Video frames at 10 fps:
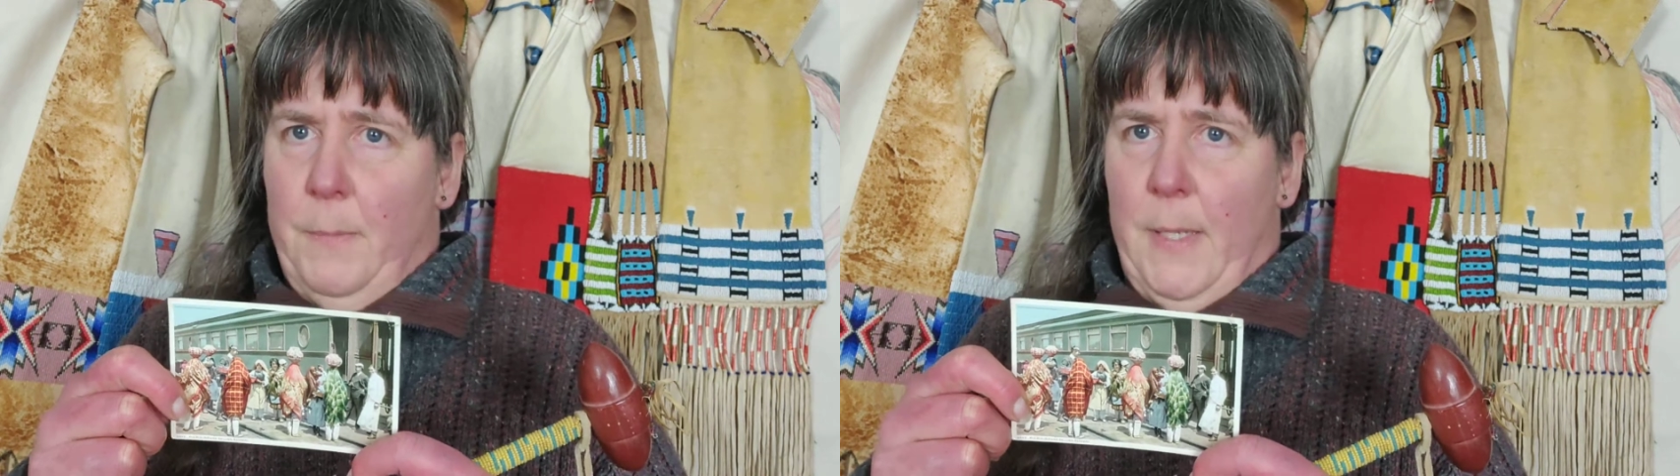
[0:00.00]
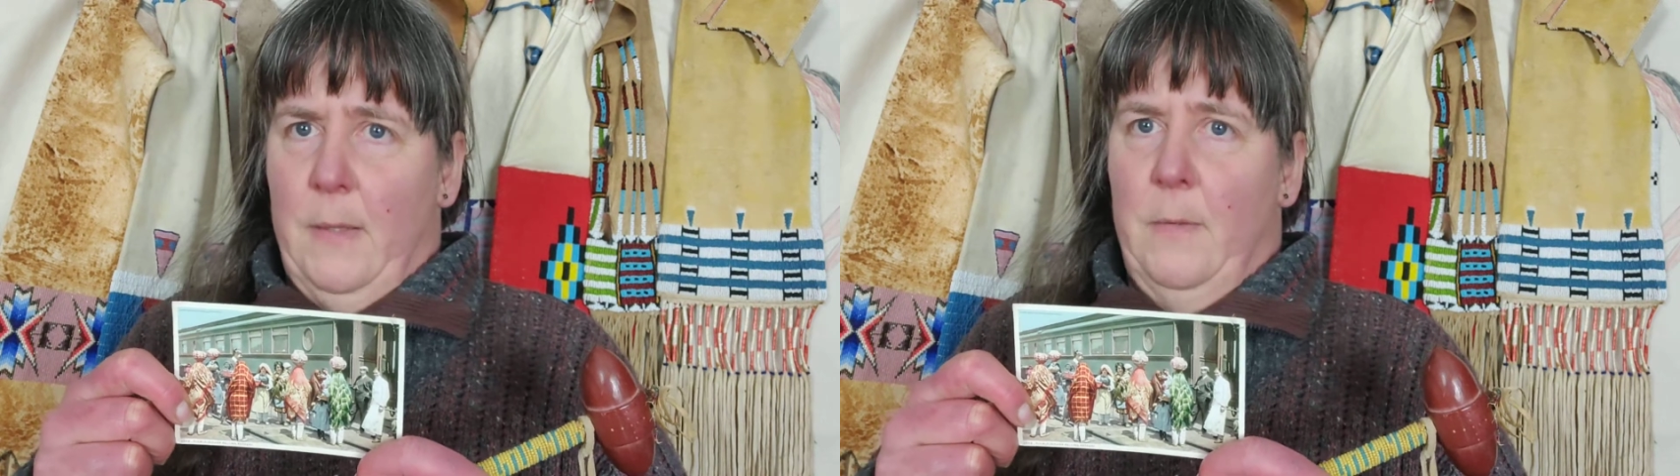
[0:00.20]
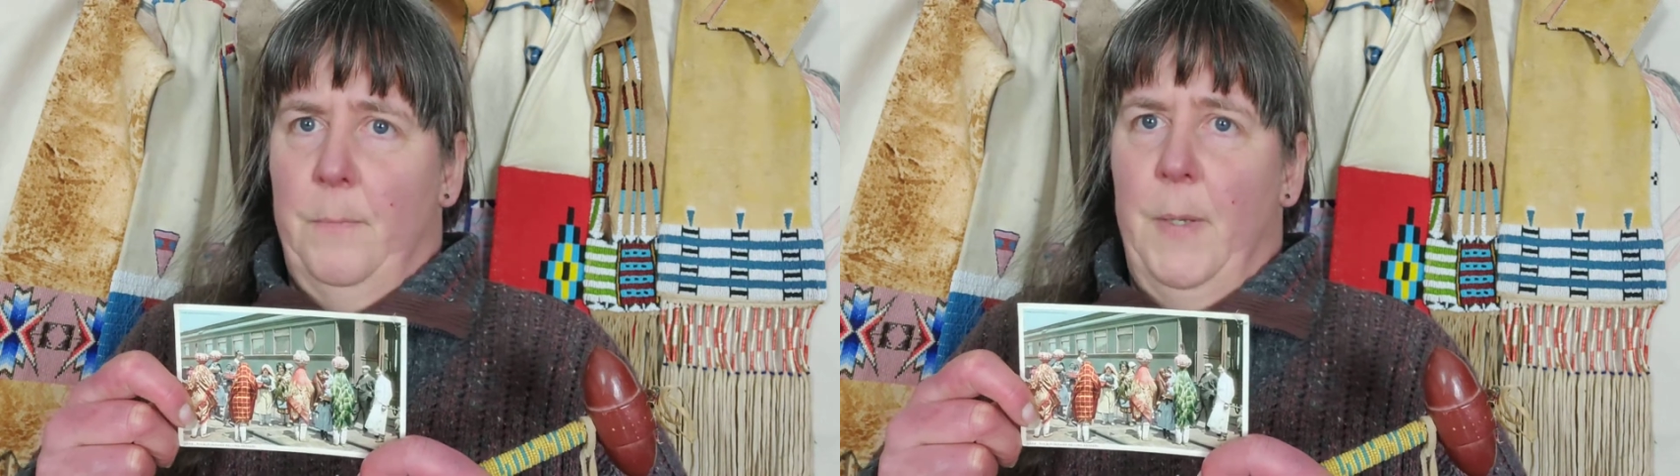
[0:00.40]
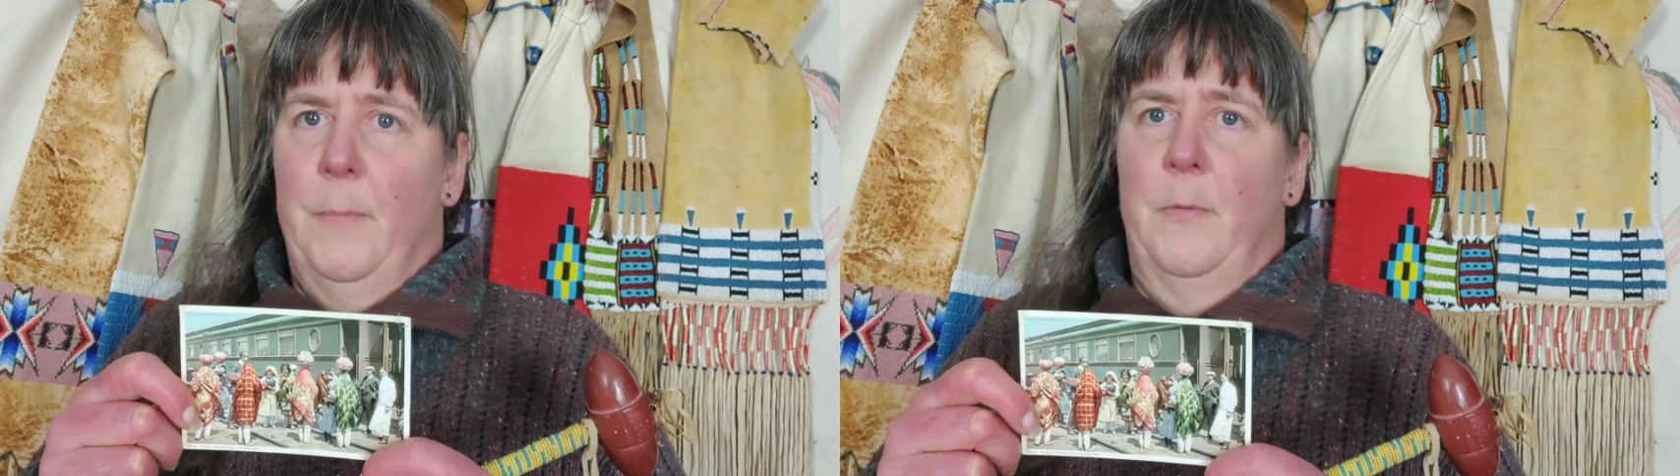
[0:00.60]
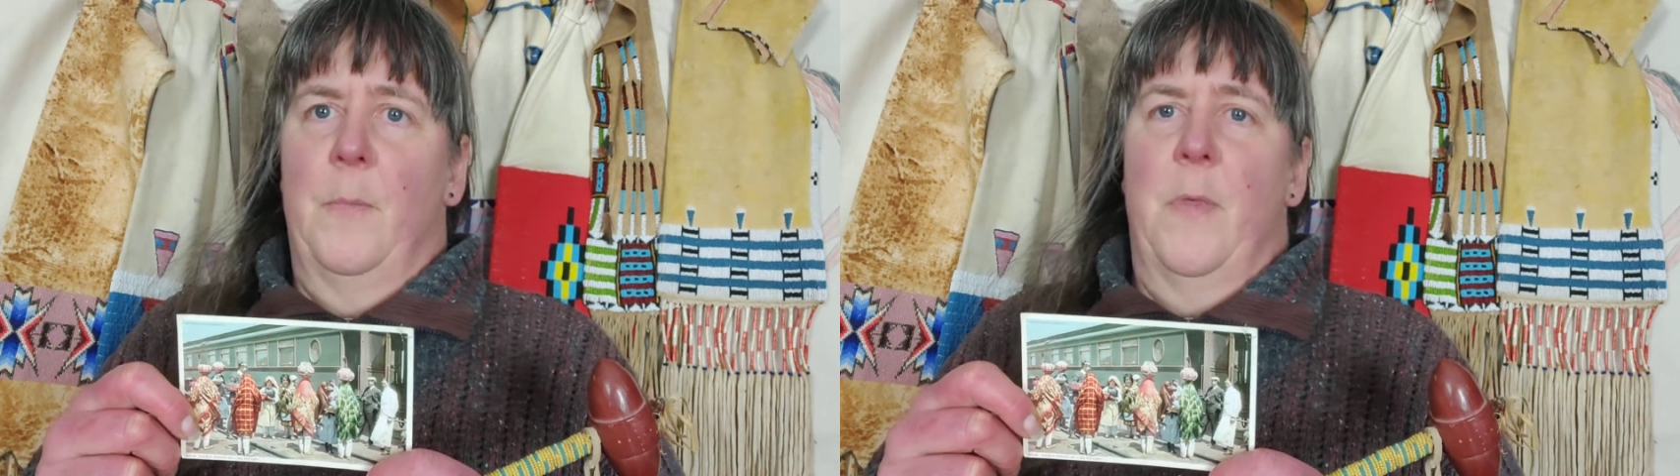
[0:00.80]
but
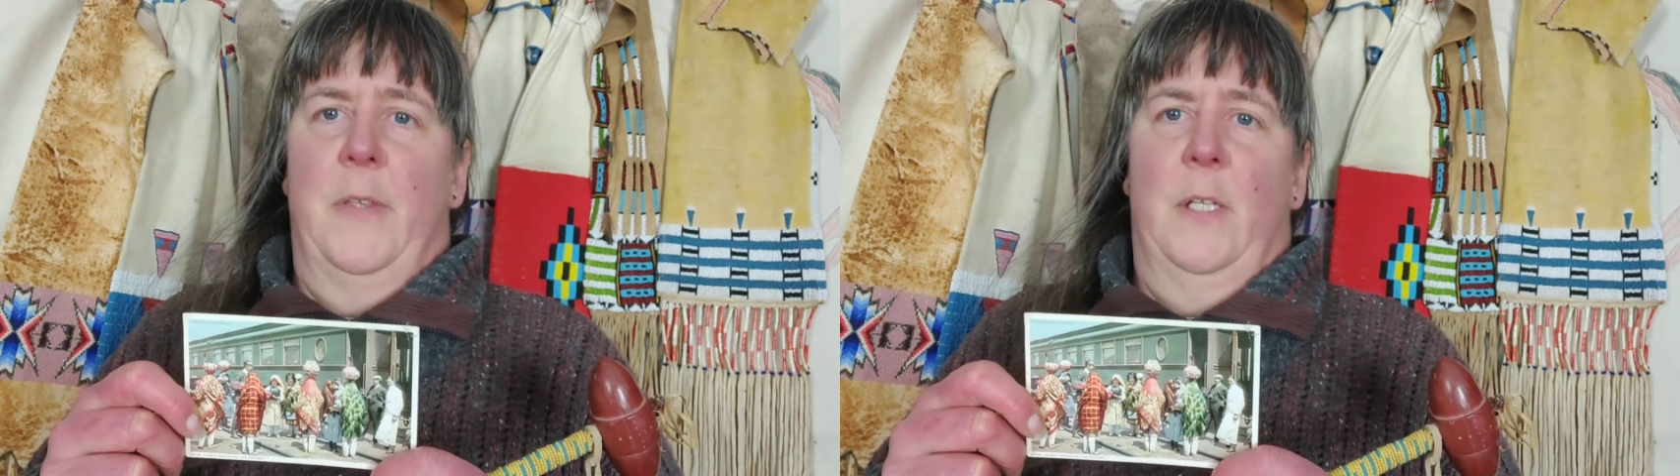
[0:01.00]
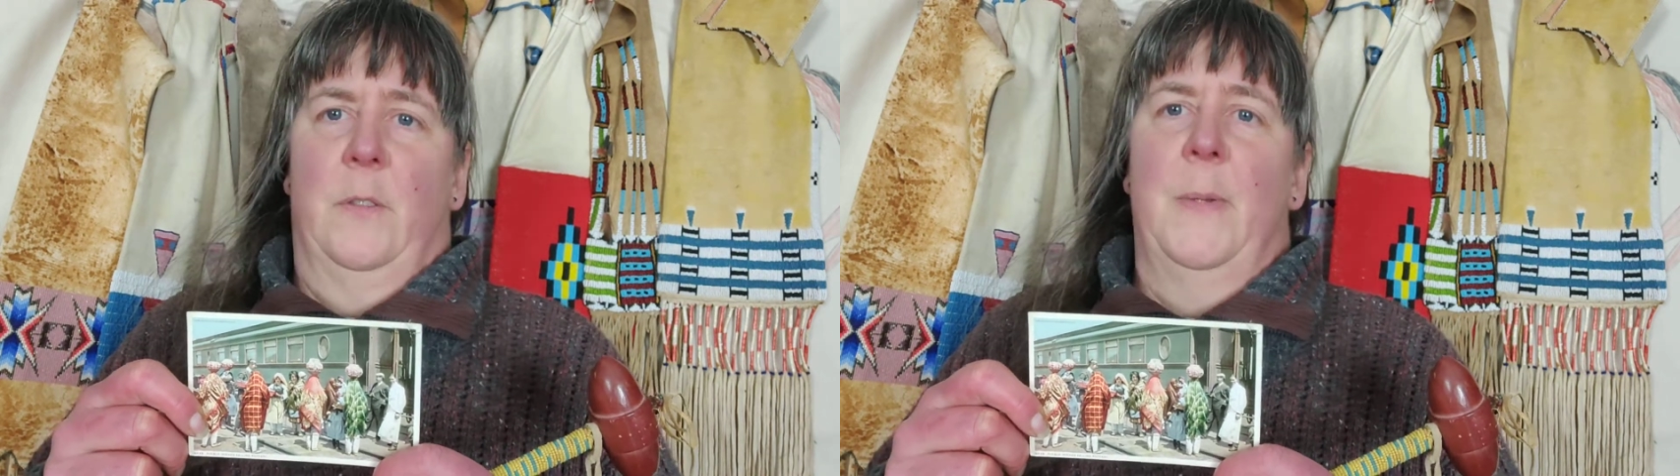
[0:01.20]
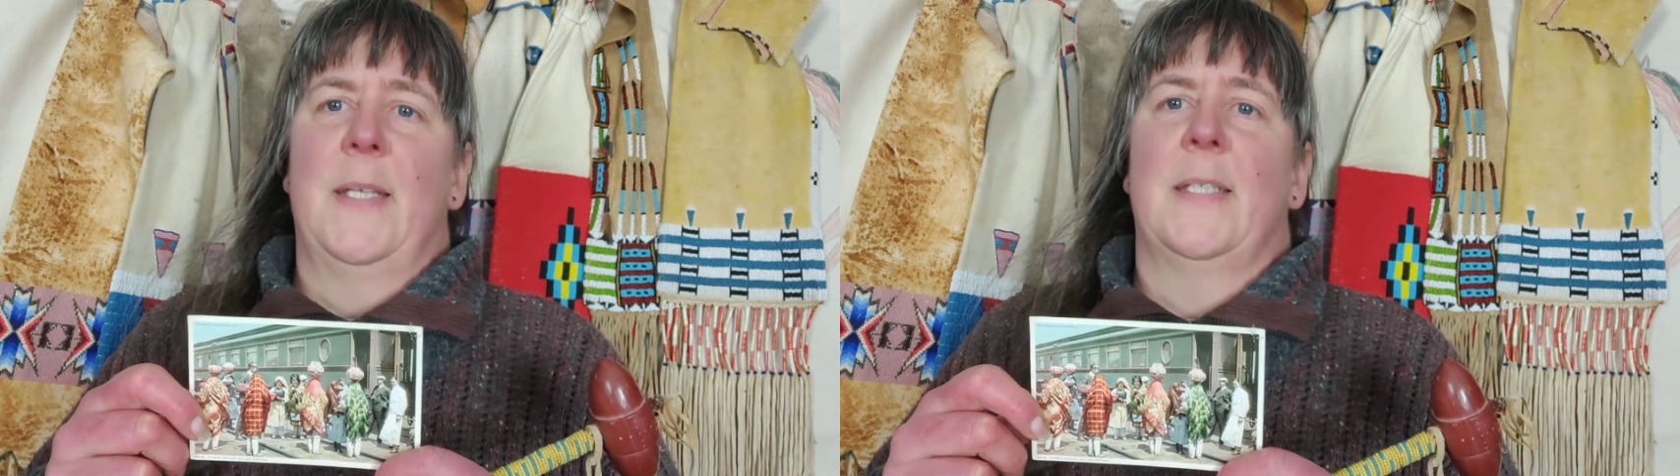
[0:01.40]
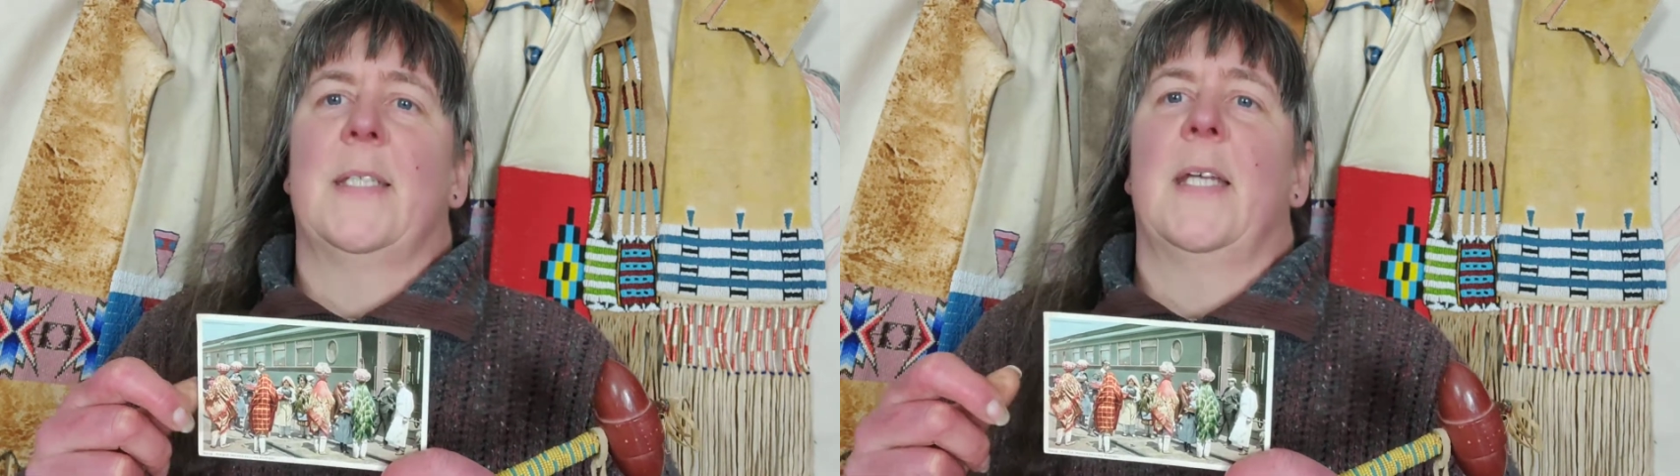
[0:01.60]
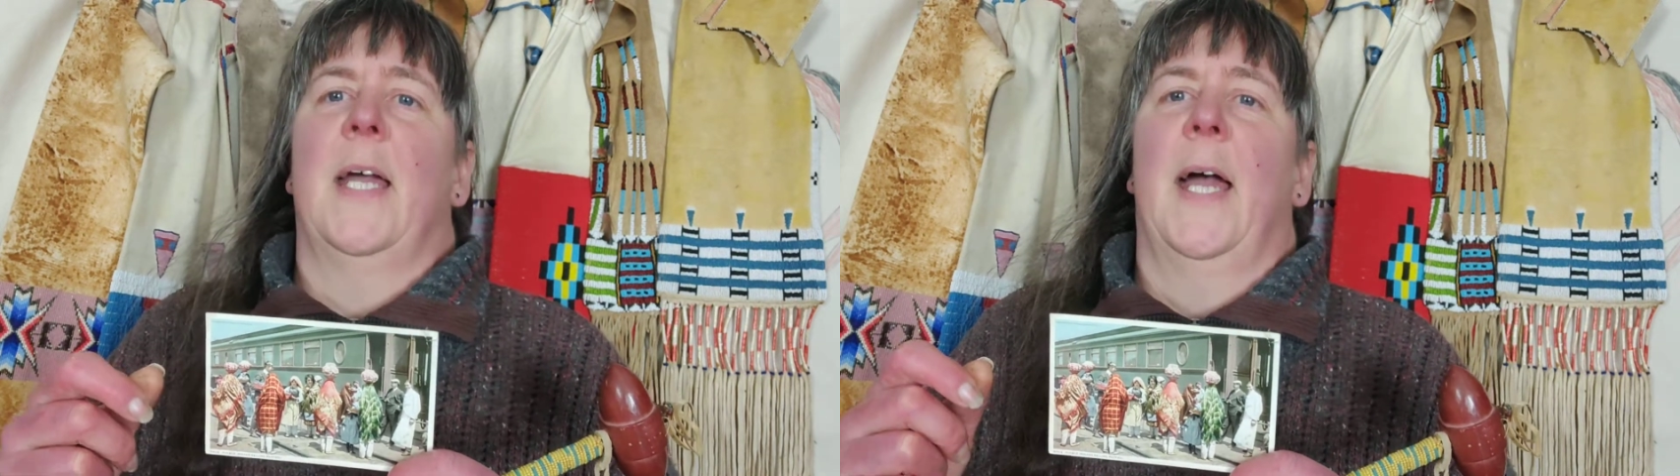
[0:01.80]
people from the southwest.